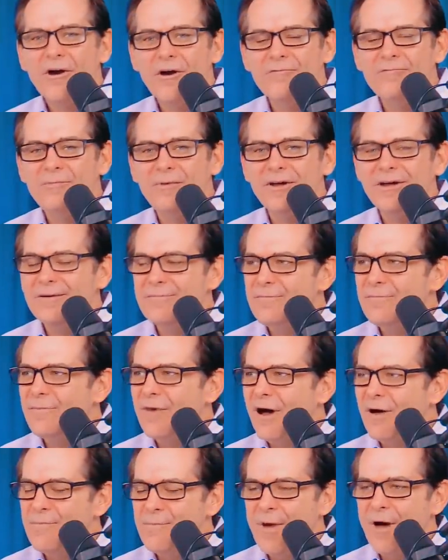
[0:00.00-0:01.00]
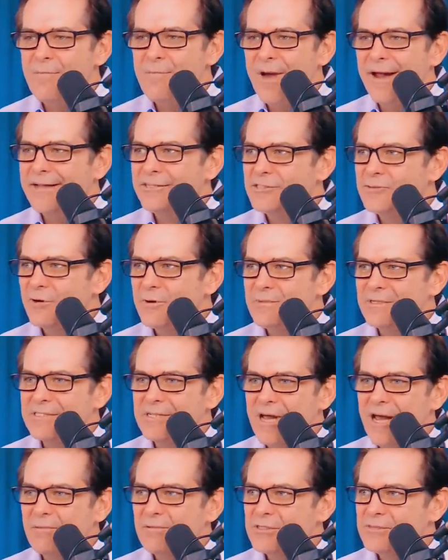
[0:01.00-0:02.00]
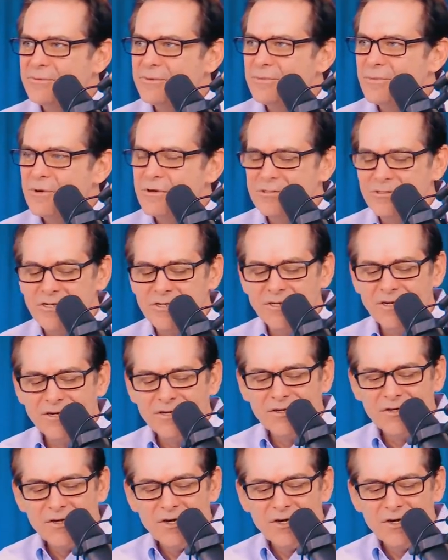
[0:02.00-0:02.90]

of being a mainstream establishment person.